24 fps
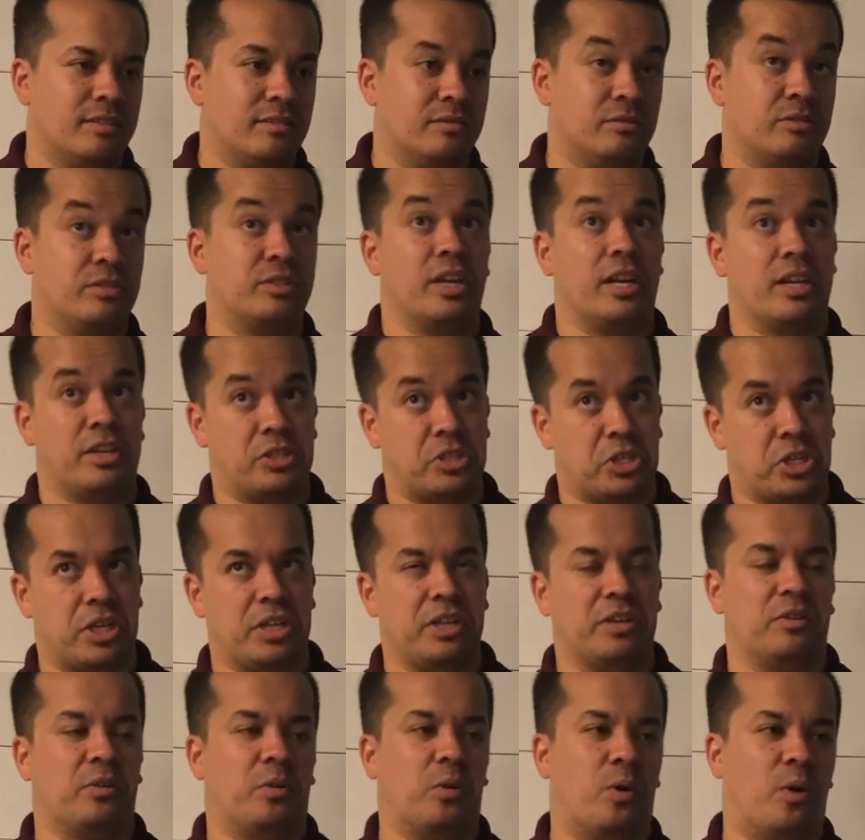Stingy.
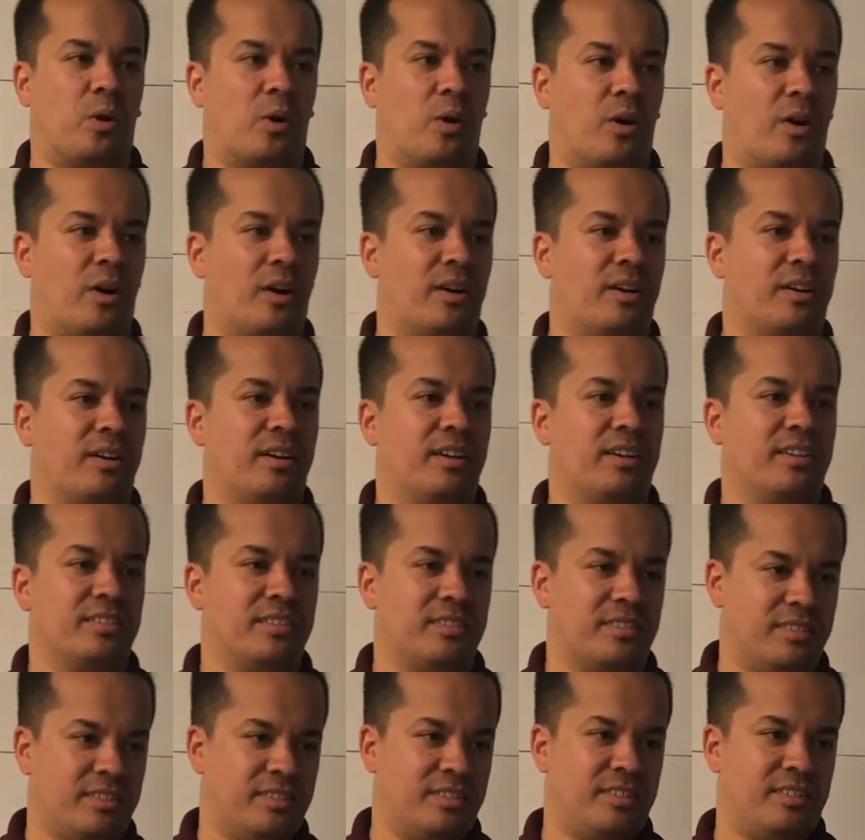Stingy or
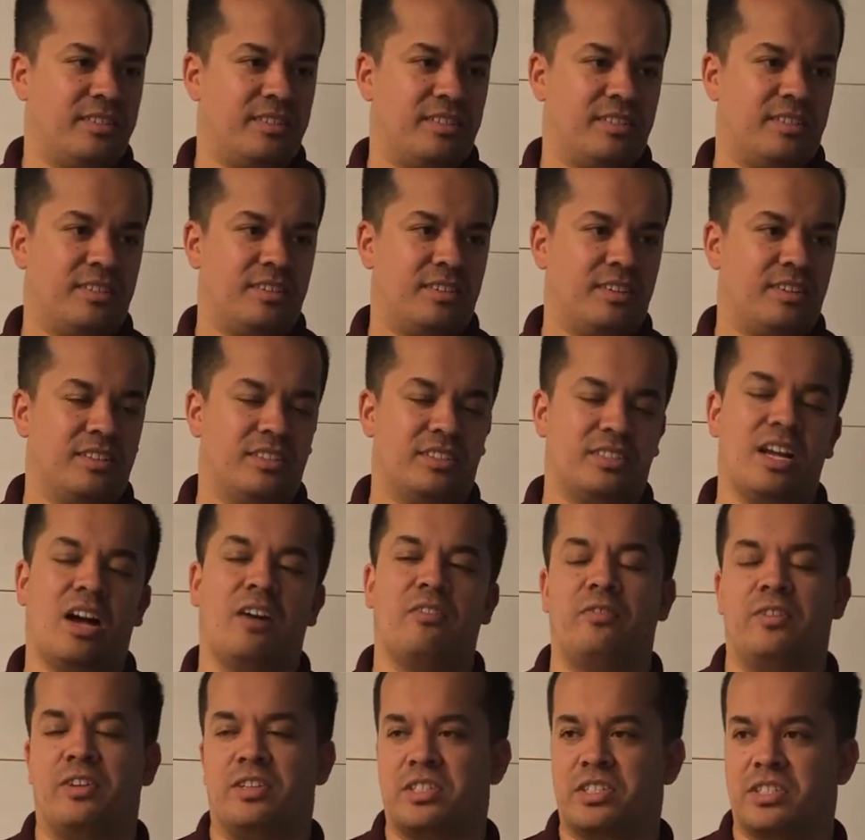selfish.
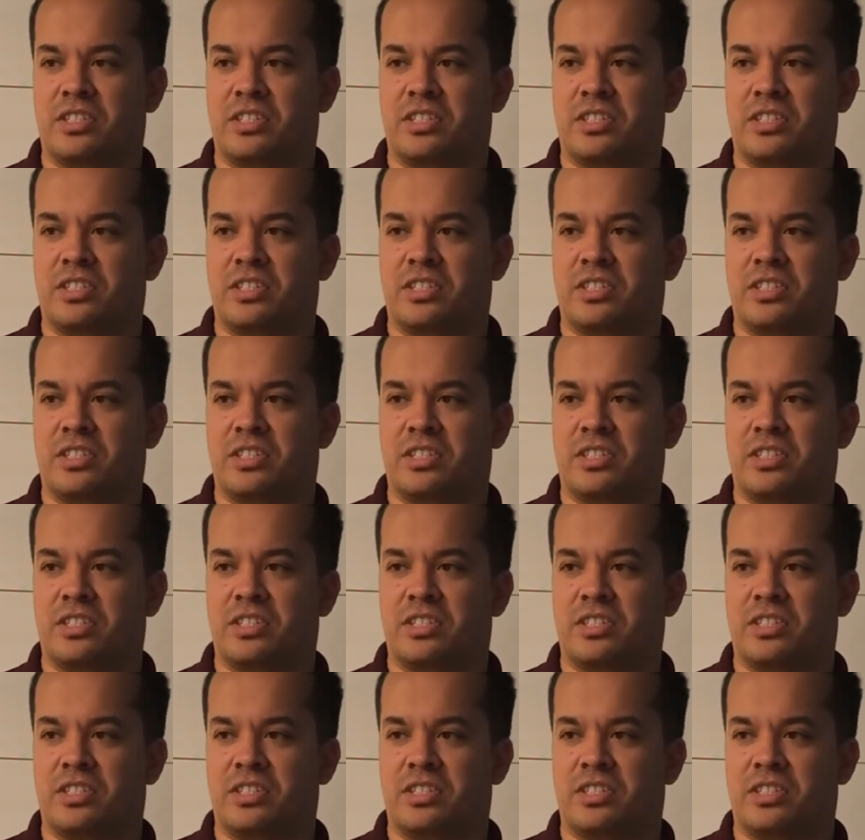selfish.